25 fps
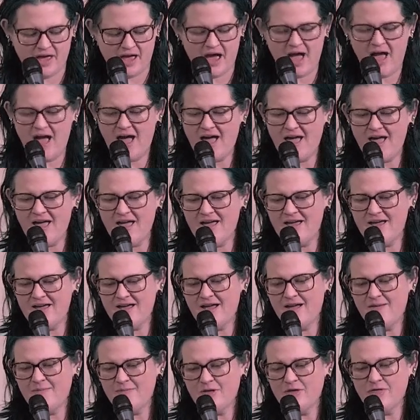I
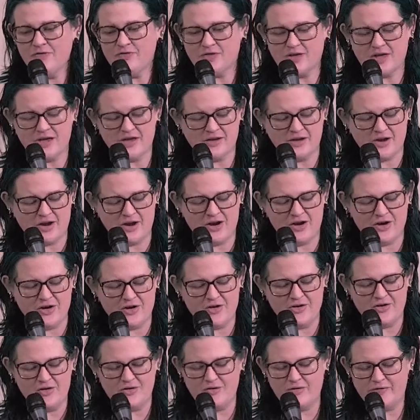am the thinker
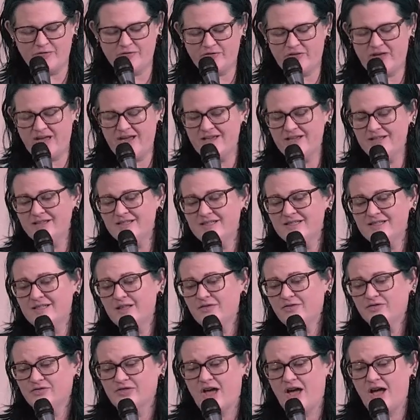who thinks the
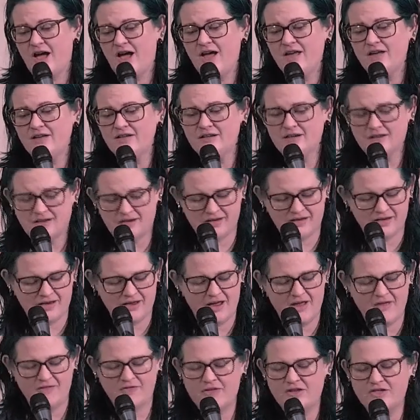thought,
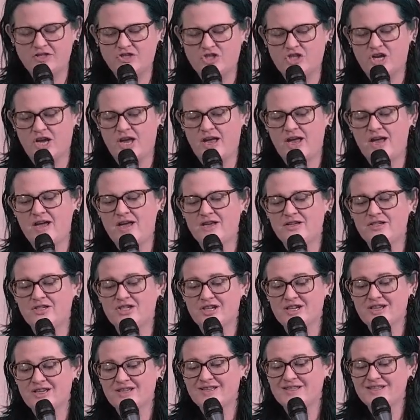that
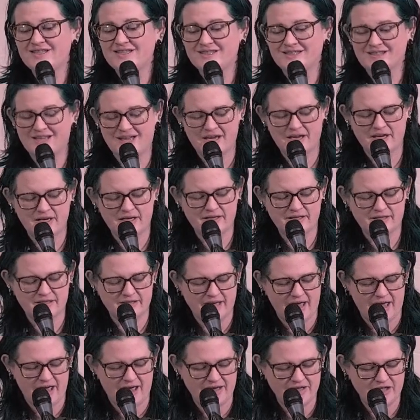changes things
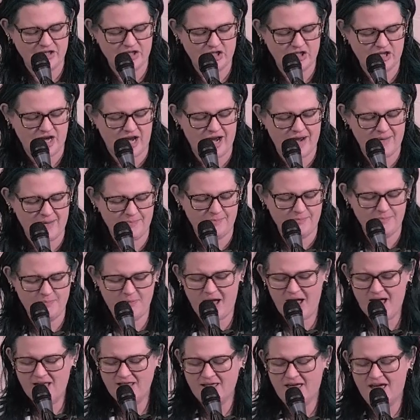that shape
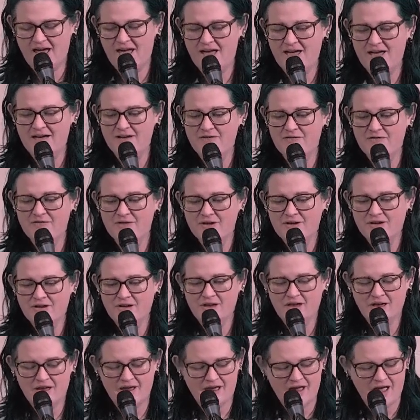my life.
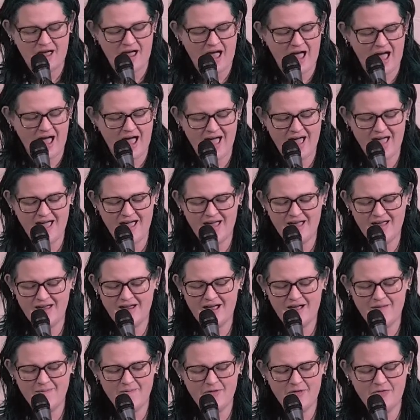I
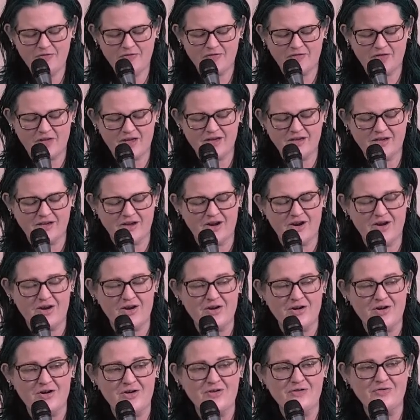am the thinker
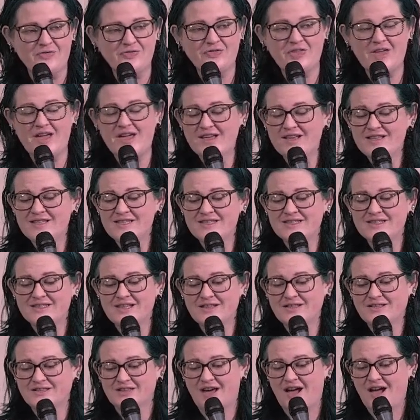who thinks
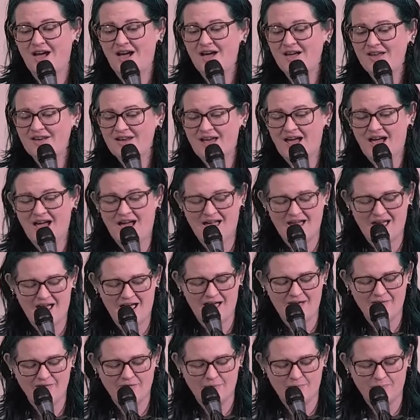the thought. I
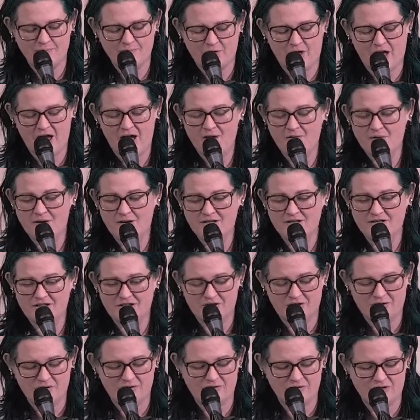have the power
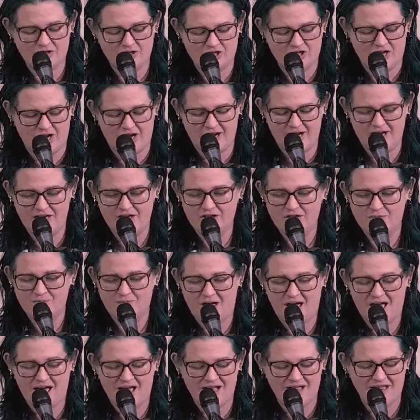to change
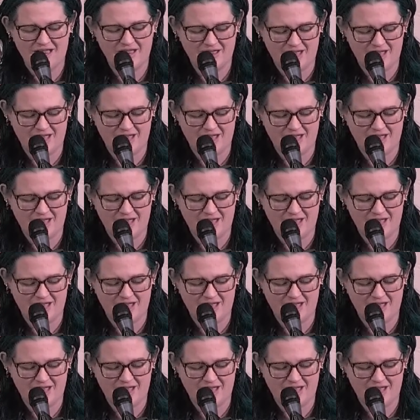my